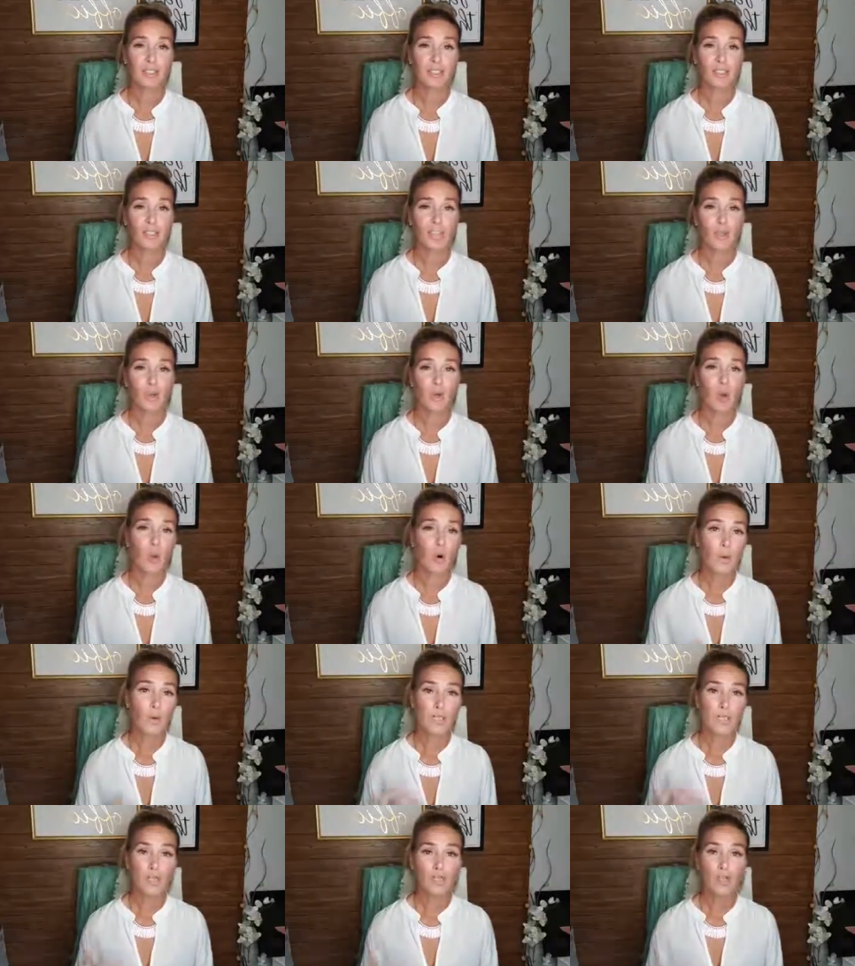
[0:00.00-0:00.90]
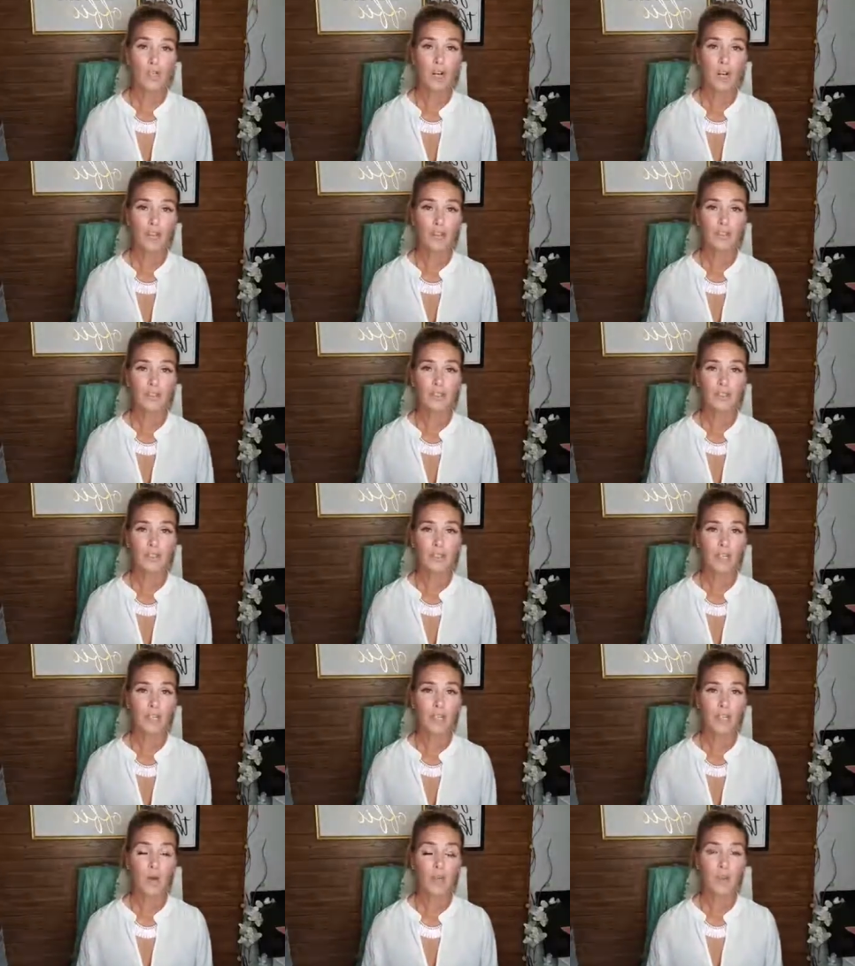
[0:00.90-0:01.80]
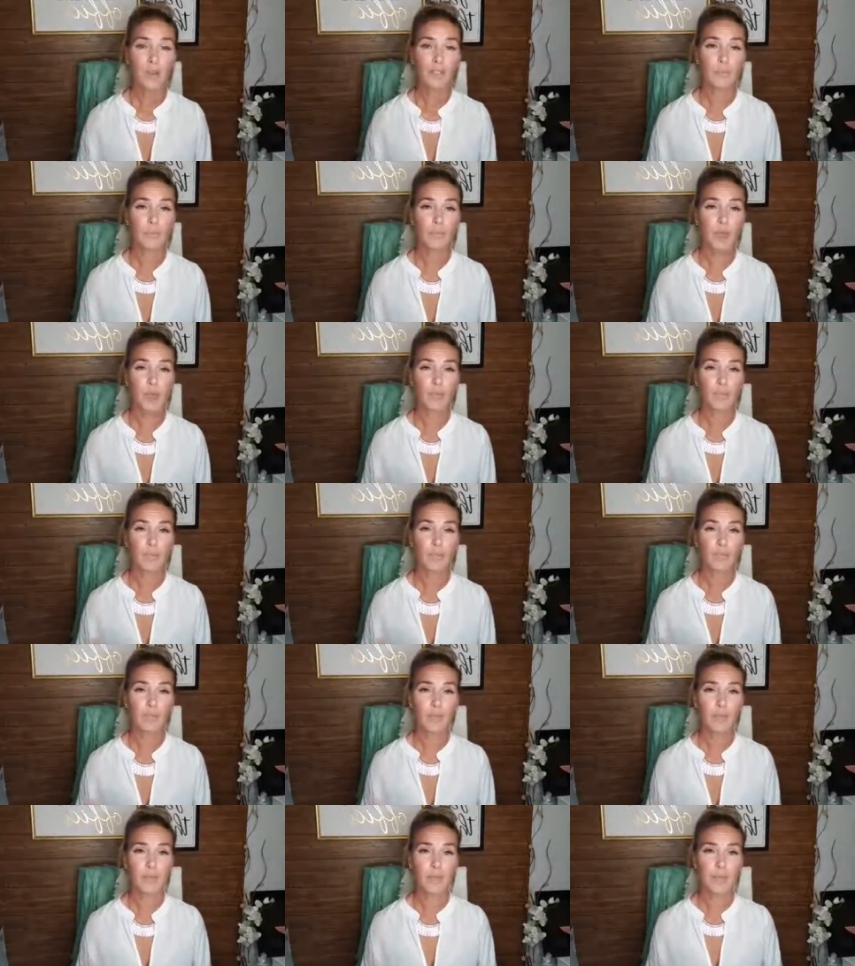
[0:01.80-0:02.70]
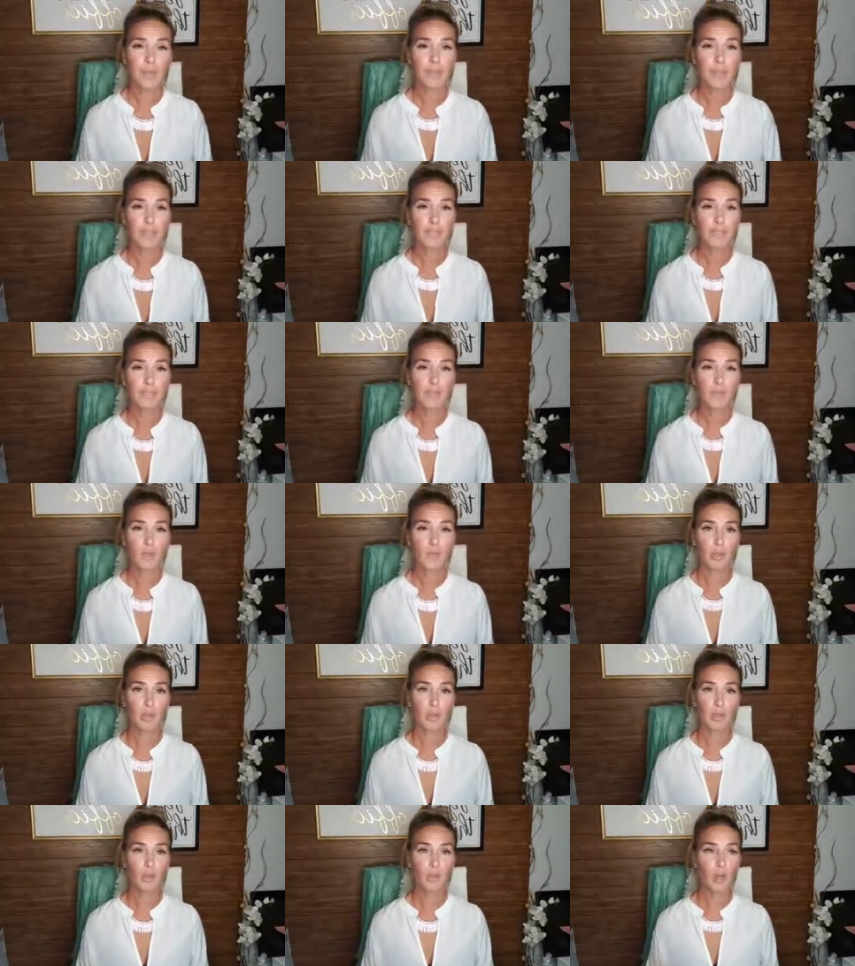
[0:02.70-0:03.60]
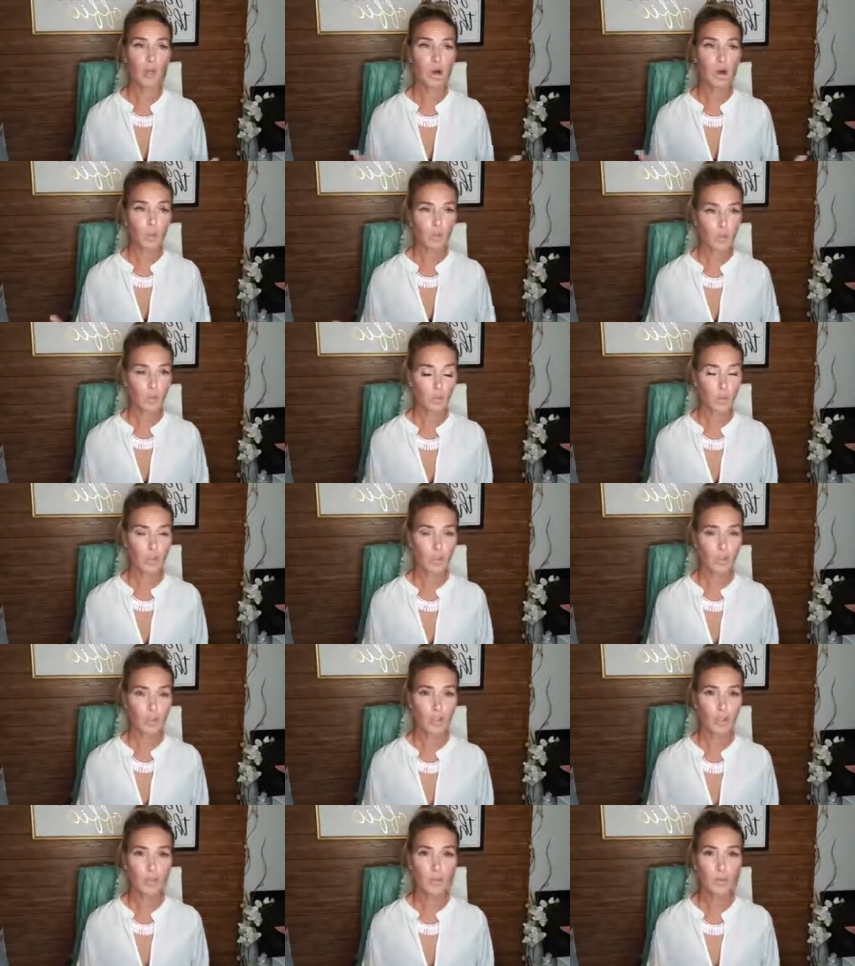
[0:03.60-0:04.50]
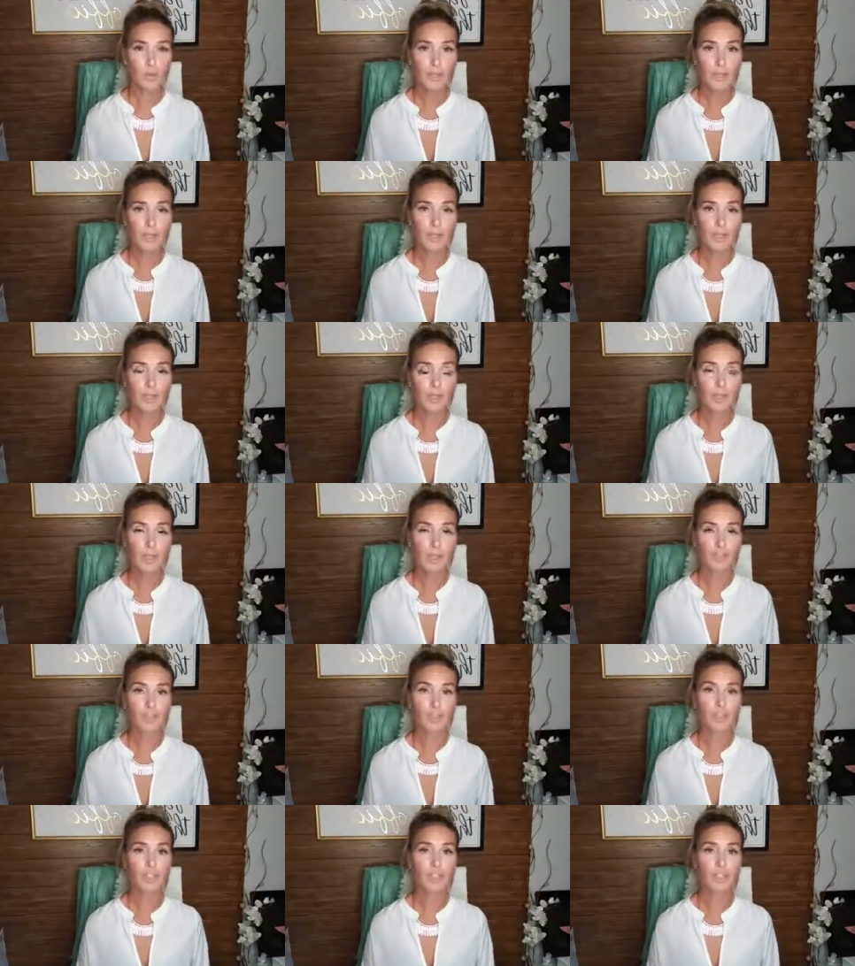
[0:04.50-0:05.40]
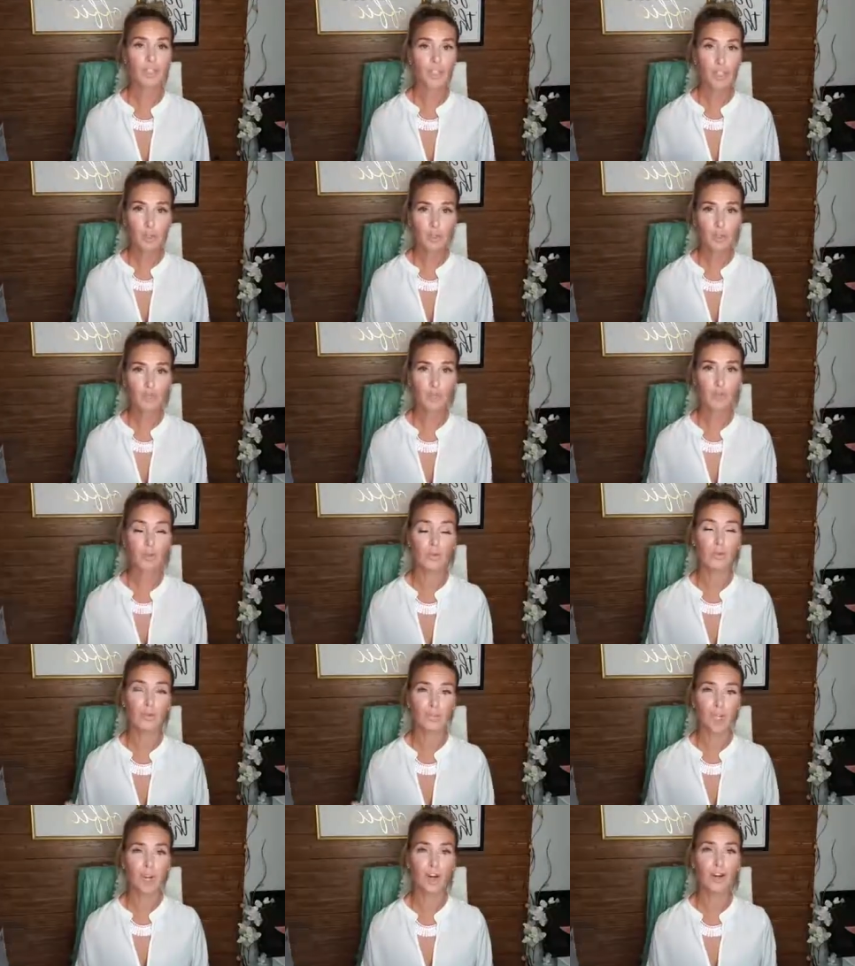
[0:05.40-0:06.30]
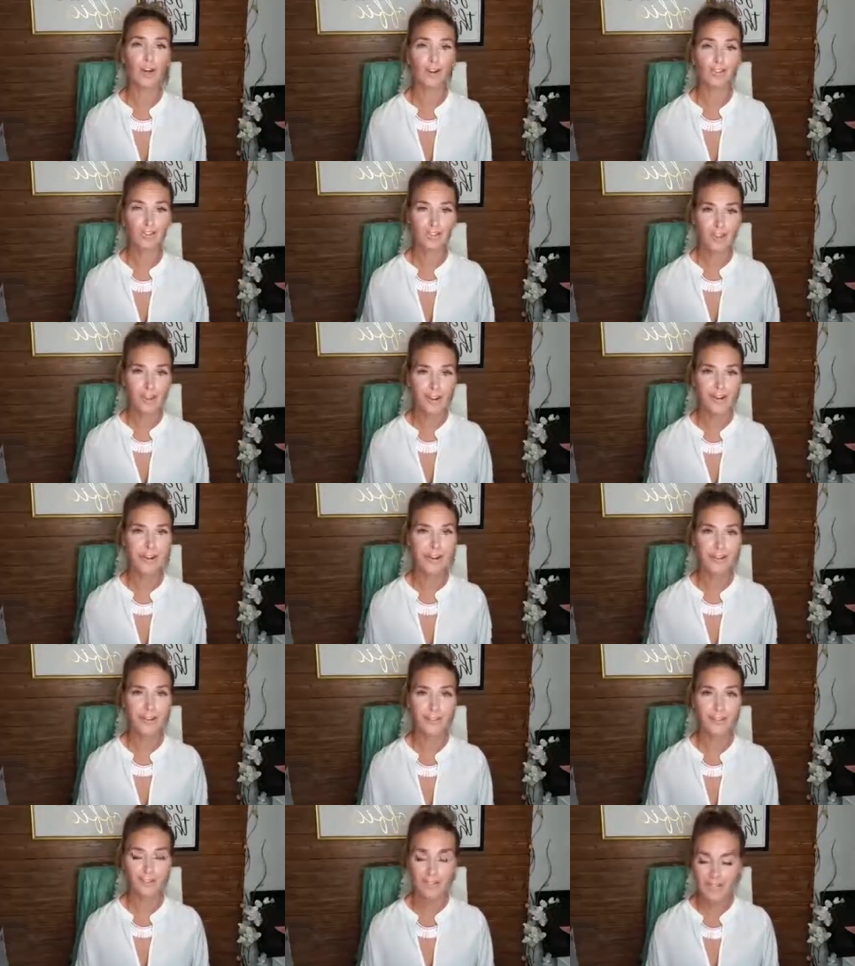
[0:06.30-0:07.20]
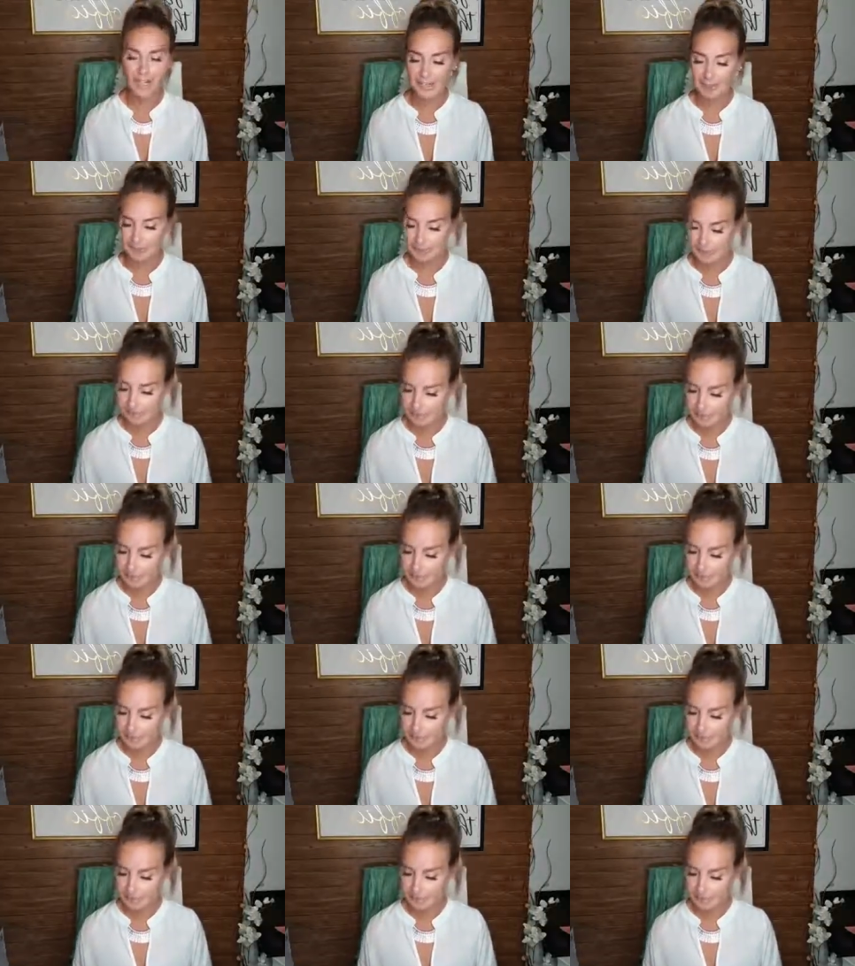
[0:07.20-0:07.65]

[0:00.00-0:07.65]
you know, always trying to like come up with something amazing, but then no one's watching or reading because it's too darn long, right?